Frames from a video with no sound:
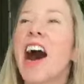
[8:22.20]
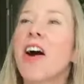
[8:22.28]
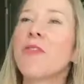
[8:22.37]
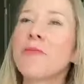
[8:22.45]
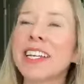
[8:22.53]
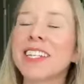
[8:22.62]

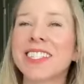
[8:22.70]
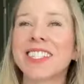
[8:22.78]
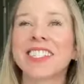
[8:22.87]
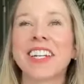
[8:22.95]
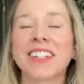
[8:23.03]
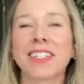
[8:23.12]
I'll be as
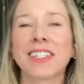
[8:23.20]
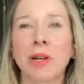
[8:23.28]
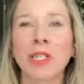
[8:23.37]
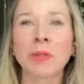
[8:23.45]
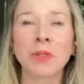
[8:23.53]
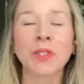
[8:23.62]
succinct as
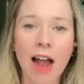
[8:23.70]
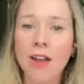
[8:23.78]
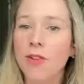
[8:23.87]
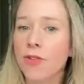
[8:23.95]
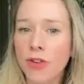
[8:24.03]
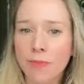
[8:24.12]
possible. I
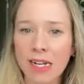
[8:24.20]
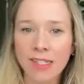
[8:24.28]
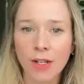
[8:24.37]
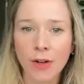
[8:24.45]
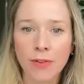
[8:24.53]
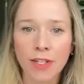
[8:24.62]
threw
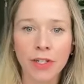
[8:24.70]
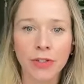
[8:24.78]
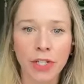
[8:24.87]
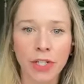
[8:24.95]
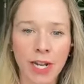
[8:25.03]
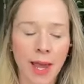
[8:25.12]
myself into
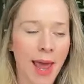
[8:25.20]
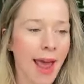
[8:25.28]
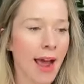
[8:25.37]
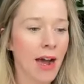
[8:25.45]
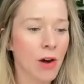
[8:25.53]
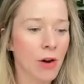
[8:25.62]
learning
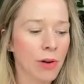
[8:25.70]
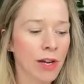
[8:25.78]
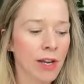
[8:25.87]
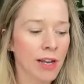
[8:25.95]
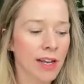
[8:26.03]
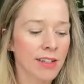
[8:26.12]
how
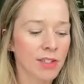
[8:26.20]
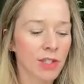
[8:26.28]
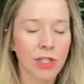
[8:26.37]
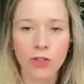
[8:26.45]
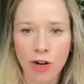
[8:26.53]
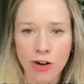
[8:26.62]
to
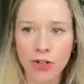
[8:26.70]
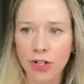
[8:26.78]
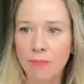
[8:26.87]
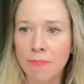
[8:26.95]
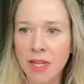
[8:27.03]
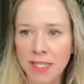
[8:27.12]
structure
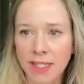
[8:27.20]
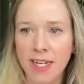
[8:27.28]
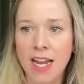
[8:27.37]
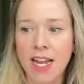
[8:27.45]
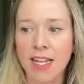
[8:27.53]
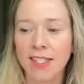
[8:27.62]
a
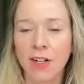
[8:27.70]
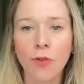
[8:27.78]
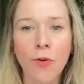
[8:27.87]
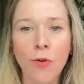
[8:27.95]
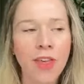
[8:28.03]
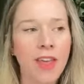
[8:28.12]
business and
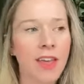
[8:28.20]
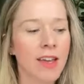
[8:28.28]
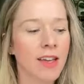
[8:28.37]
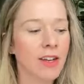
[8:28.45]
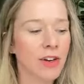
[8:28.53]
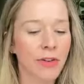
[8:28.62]
all the,
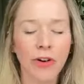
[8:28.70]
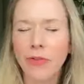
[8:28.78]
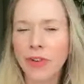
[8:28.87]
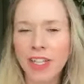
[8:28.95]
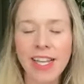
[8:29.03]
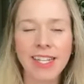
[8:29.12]
got
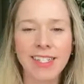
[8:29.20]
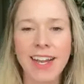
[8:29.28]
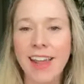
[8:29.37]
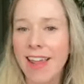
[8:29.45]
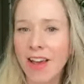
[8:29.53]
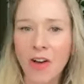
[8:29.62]
really into
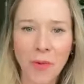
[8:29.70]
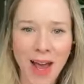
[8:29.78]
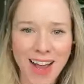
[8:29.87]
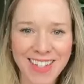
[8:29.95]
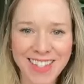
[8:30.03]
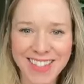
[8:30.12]

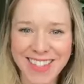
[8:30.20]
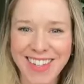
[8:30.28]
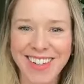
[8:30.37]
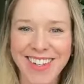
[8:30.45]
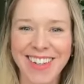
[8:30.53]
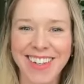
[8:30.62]
EOS,
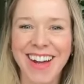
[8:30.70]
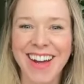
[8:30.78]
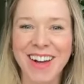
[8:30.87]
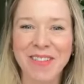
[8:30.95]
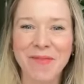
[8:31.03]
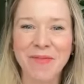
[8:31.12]

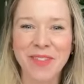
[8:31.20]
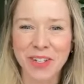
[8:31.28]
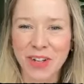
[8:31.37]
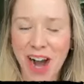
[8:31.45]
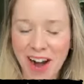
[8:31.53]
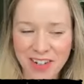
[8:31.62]
the
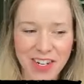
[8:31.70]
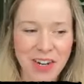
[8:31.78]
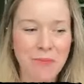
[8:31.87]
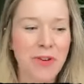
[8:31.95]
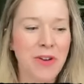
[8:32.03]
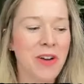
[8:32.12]

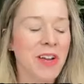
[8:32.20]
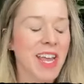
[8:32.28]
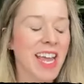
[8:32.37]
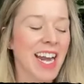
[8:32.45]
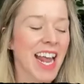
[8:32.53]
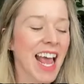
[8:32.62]
traction book,
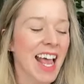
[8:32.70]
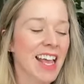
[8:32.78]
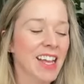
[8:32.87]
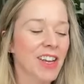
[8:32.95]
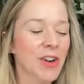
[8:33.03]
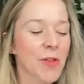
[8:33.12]
and,
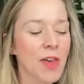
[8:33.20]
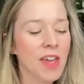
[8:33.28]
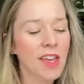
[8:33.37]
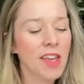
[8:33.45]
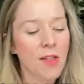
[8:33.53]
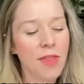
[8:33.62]

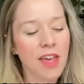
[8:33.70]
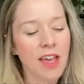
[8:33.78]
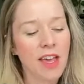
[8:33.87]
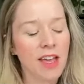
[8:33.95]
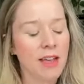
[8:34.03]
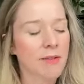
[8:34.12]

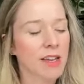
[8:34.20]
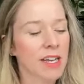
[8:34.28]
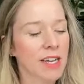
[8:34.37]
the